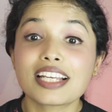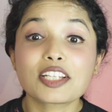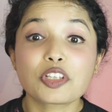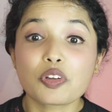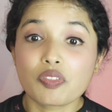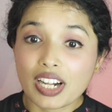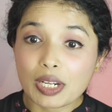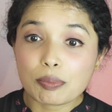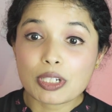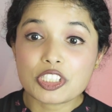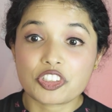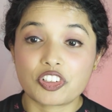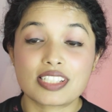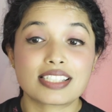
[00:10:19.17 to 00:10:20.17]
thank you very
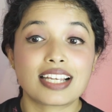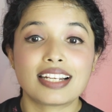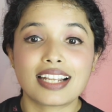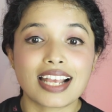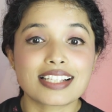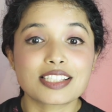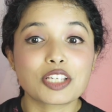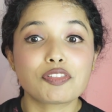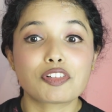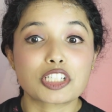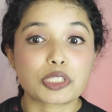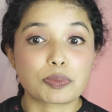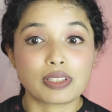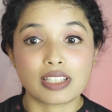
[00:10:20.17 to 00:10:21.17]
much, Chris and Nancy, for
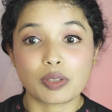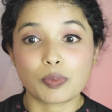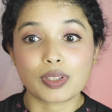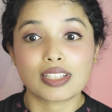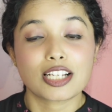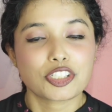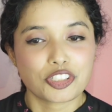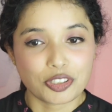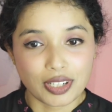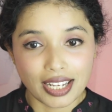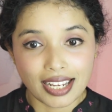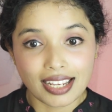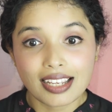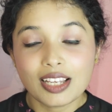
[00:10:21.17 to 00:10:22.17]
speaking with us
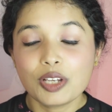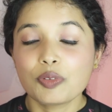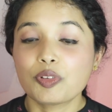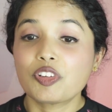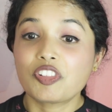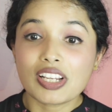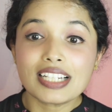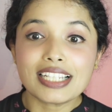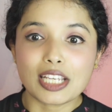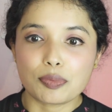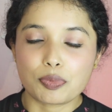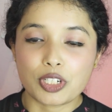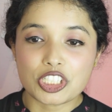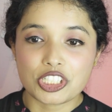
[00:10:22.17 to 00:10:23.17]
today. We really
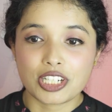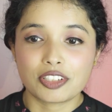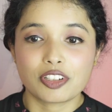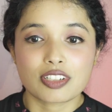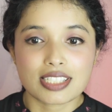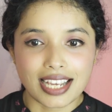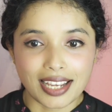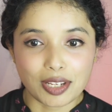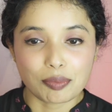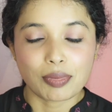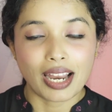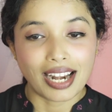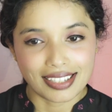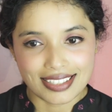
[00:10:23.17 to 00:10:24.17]
appreciate your time
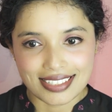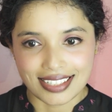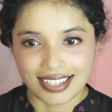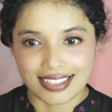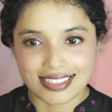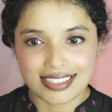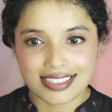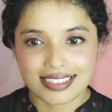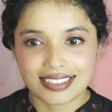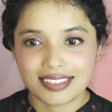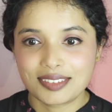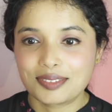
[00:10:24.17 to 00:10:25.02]
and insights.